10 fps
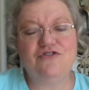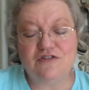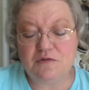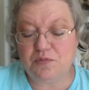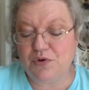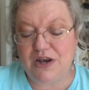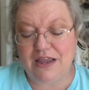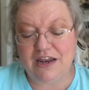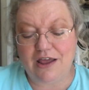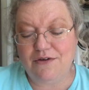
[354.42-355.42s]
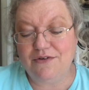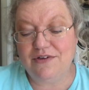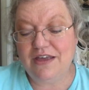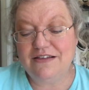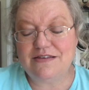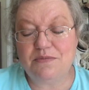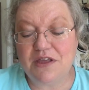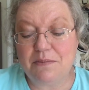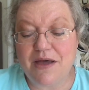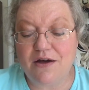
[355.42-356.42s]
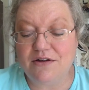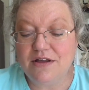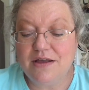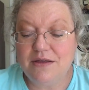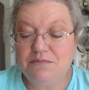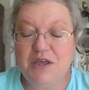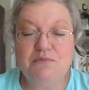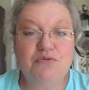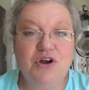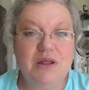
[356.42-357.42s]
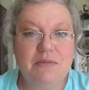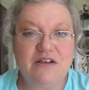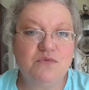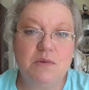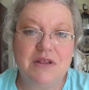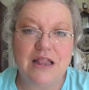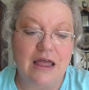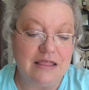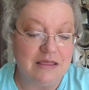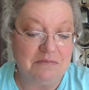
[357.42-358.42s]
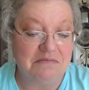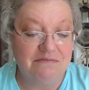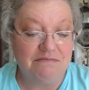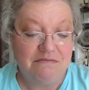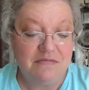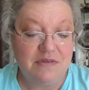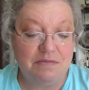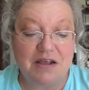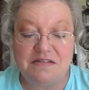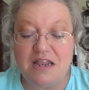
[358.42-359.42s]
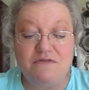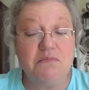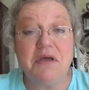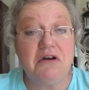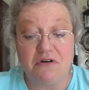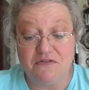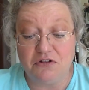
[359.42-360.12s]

just pretty, you know. Something about being pretty makes women like them. Makes it even better if it